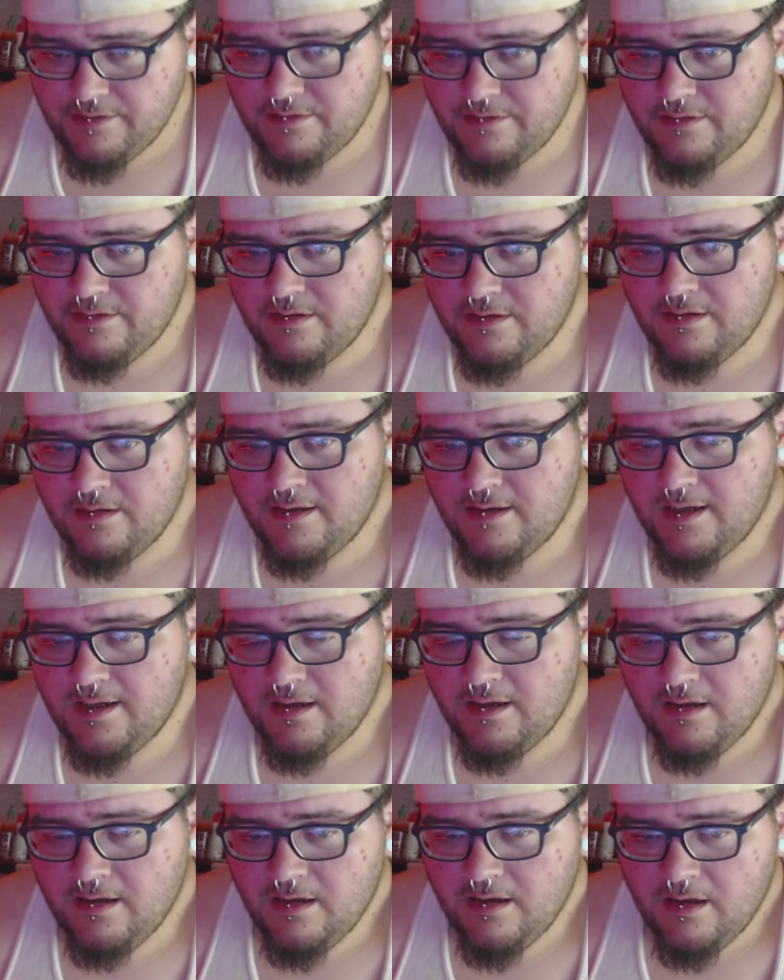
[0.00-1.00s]
Man,
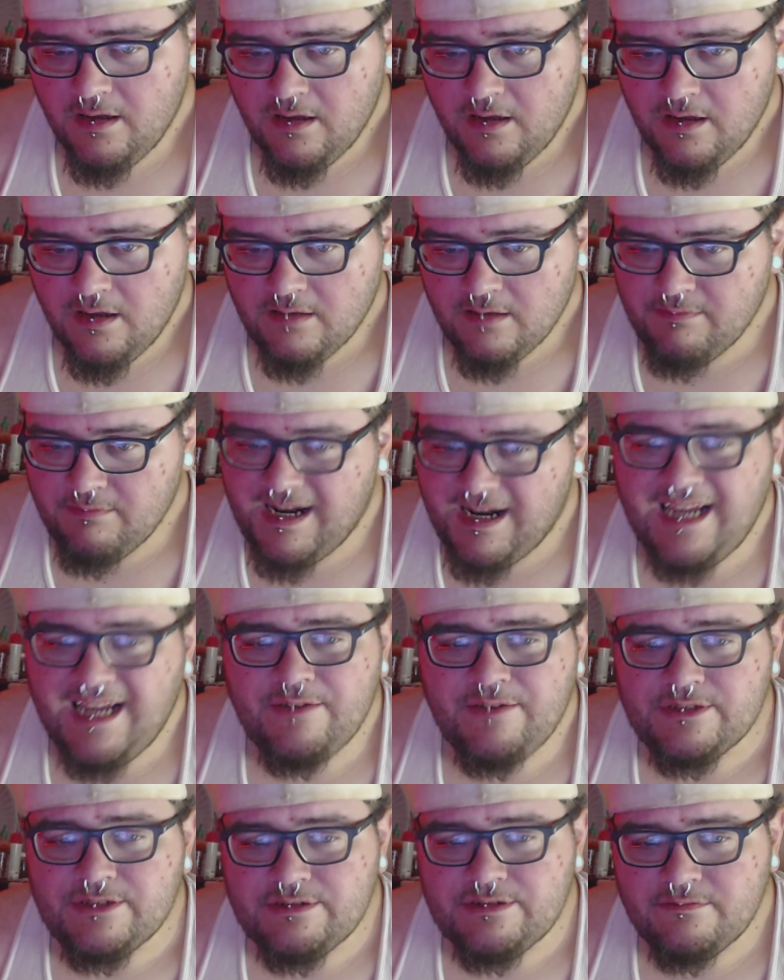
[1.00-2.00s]
this is
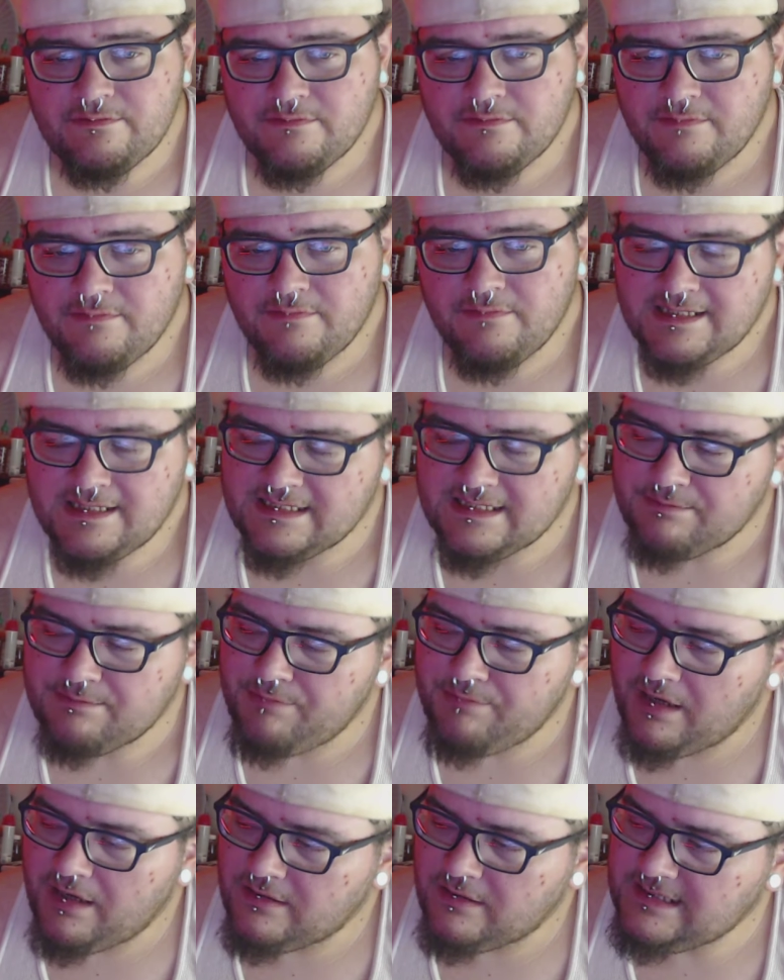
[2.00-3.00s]
embarrassing as fuck to admit on
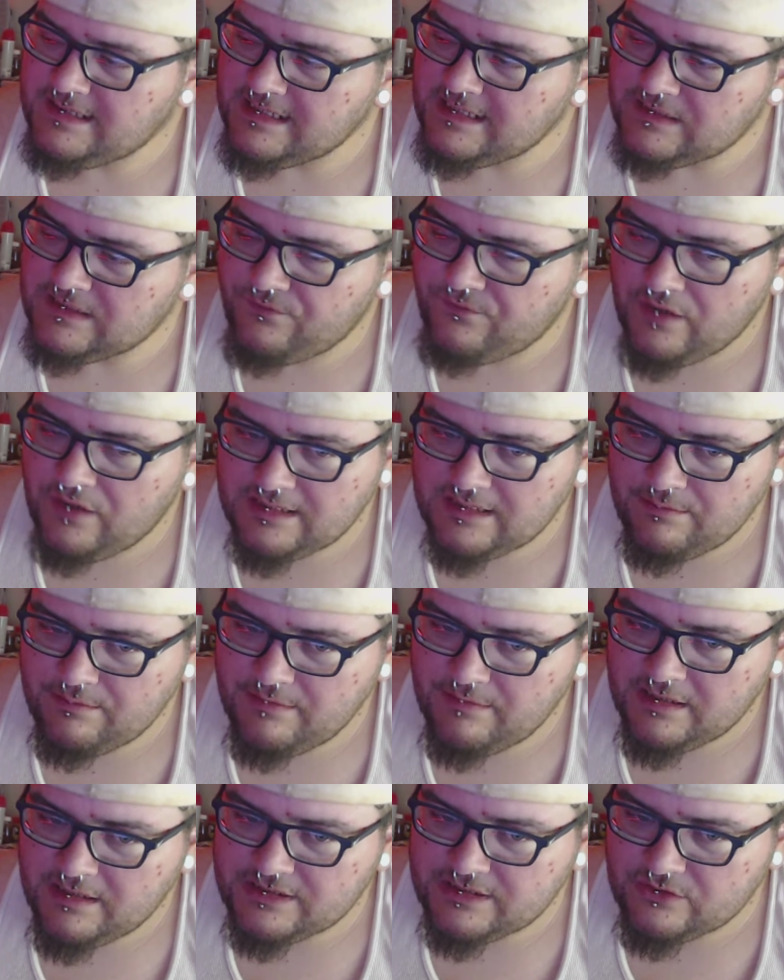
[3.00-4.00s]
social media.
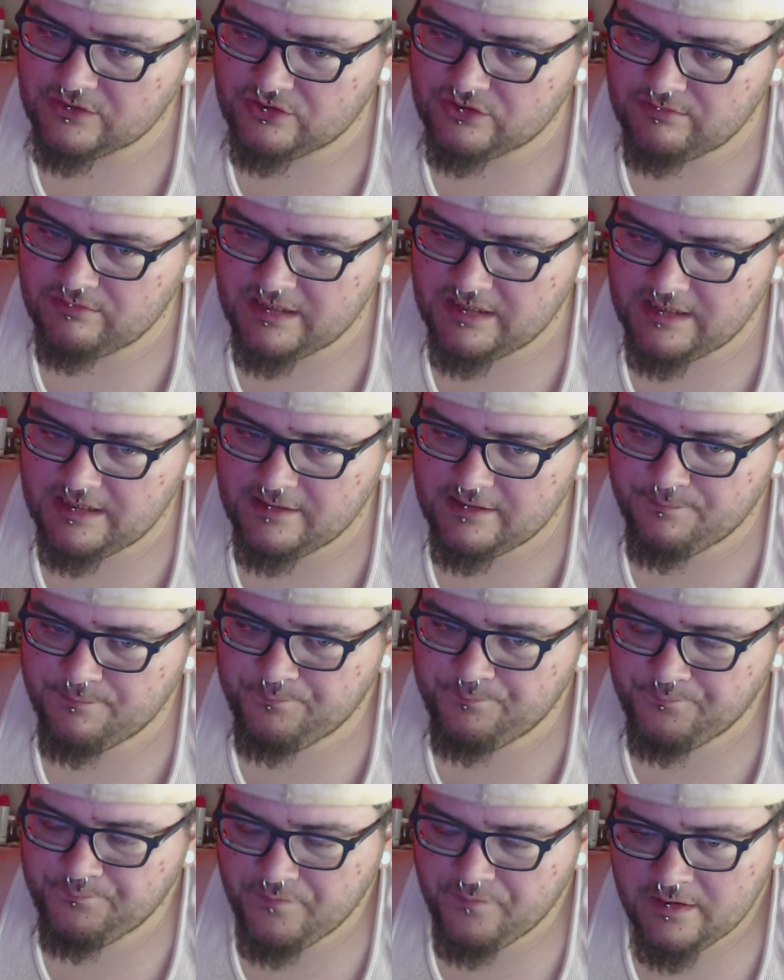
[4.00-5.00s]
I threw up so
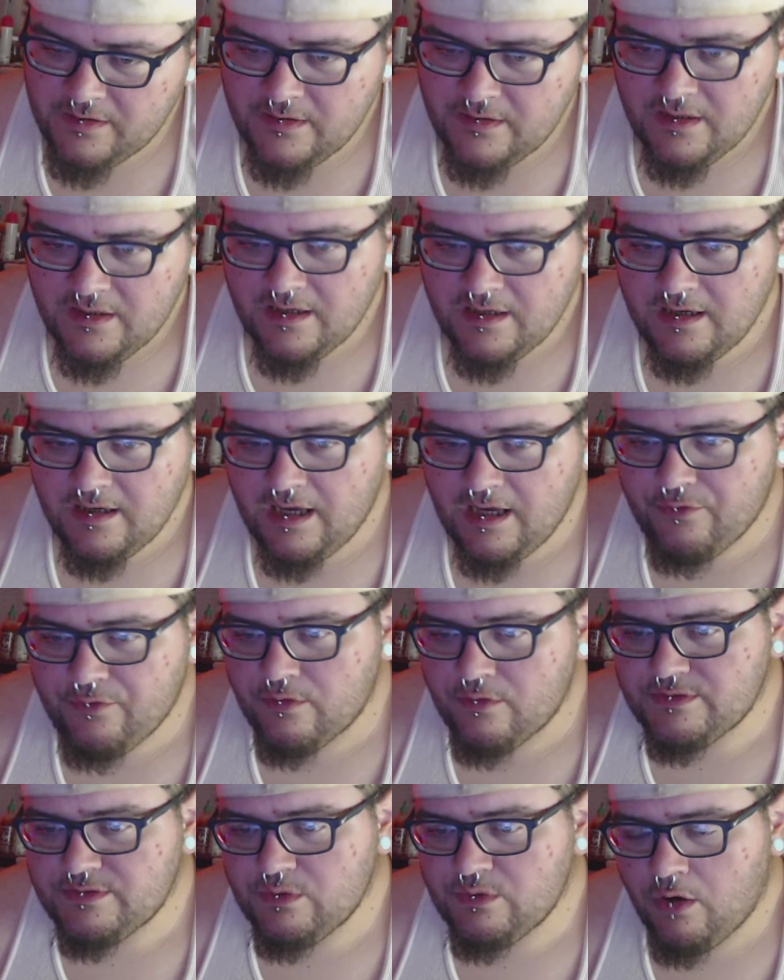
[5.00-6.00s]
hard, so
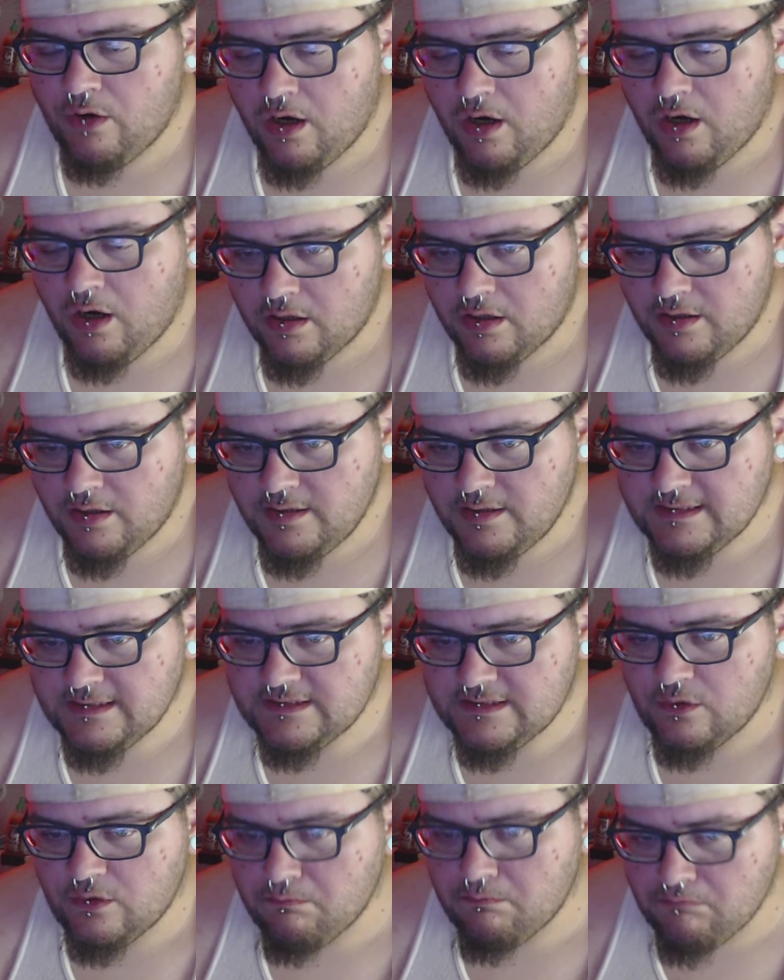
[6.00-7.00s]
much,
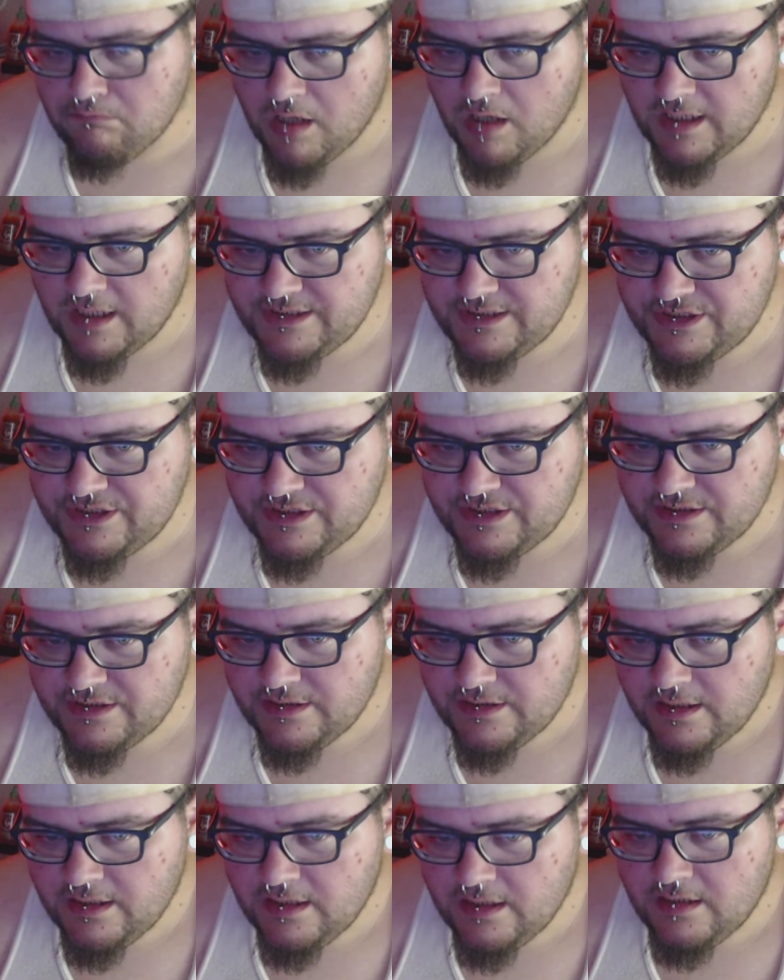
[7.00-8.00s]
for 6
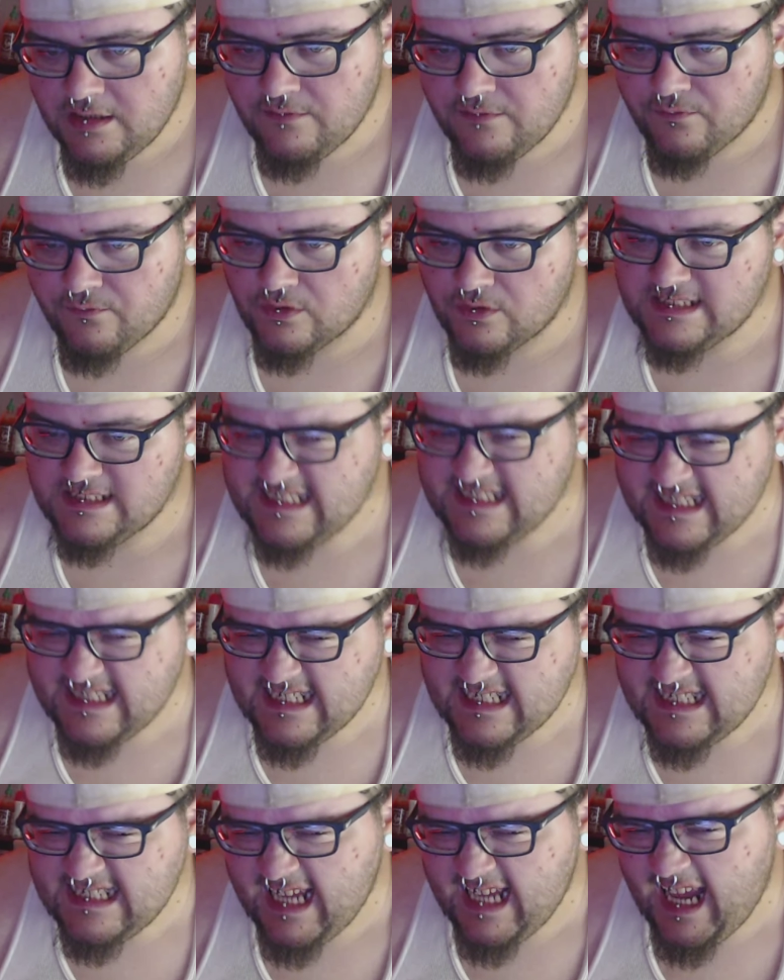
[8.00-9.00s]
hours, or was it
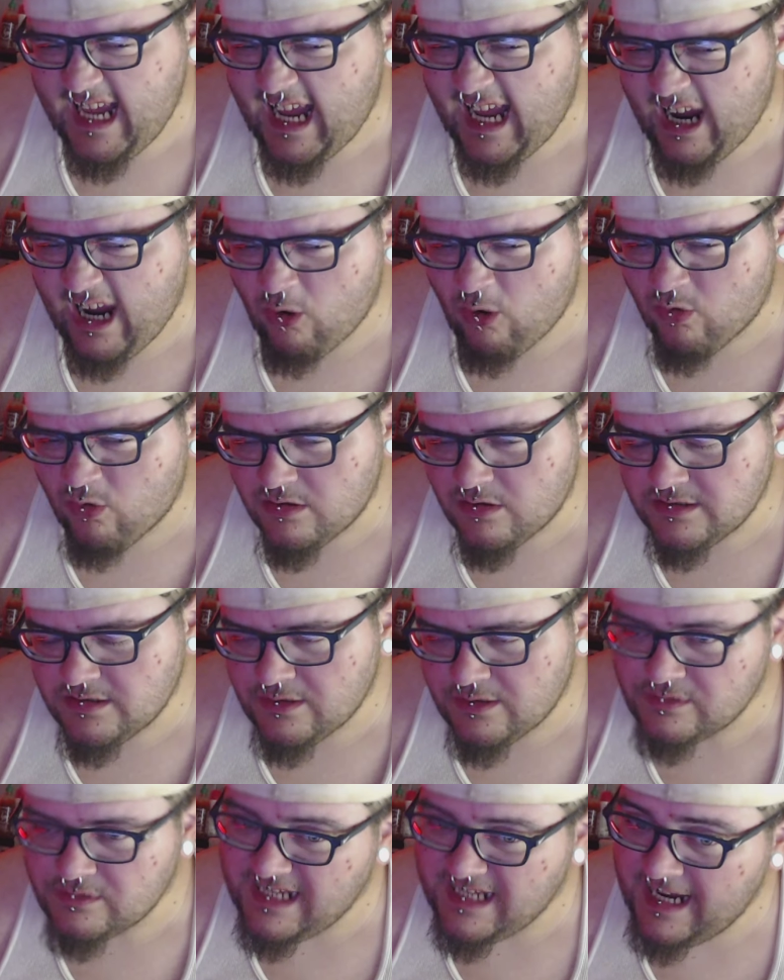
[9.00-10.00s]
8 hours? 6
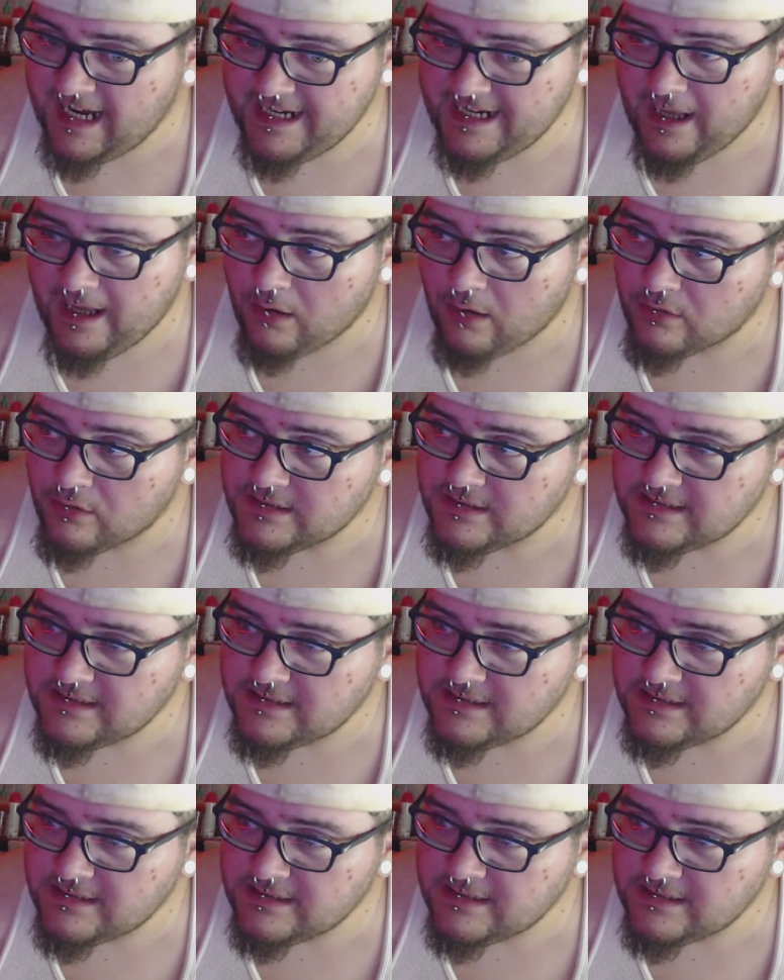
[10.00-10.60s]
or 8 hours